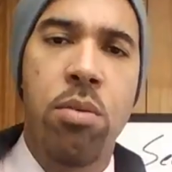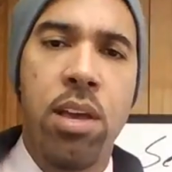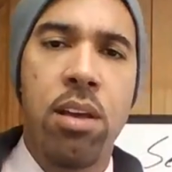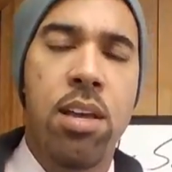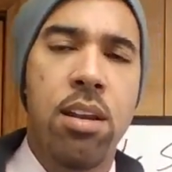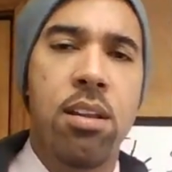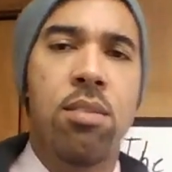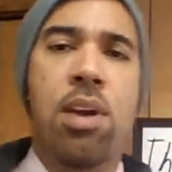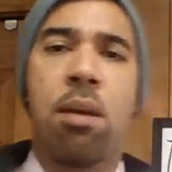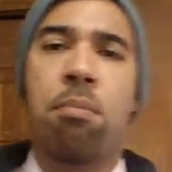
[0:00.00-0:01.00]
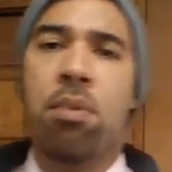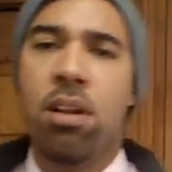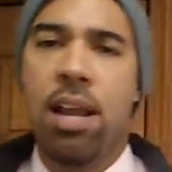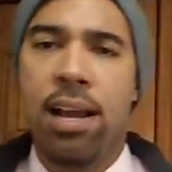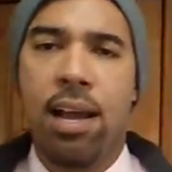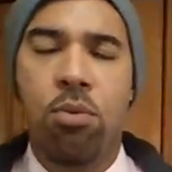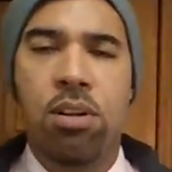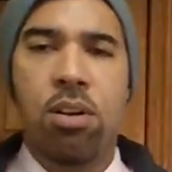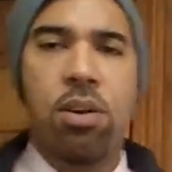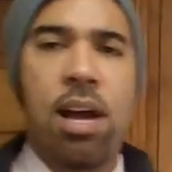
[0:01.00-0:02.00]
oh, yeah, hit it. You got a bullet? I got one.
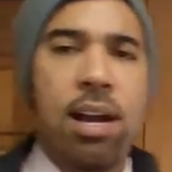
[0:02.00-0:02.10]
Or I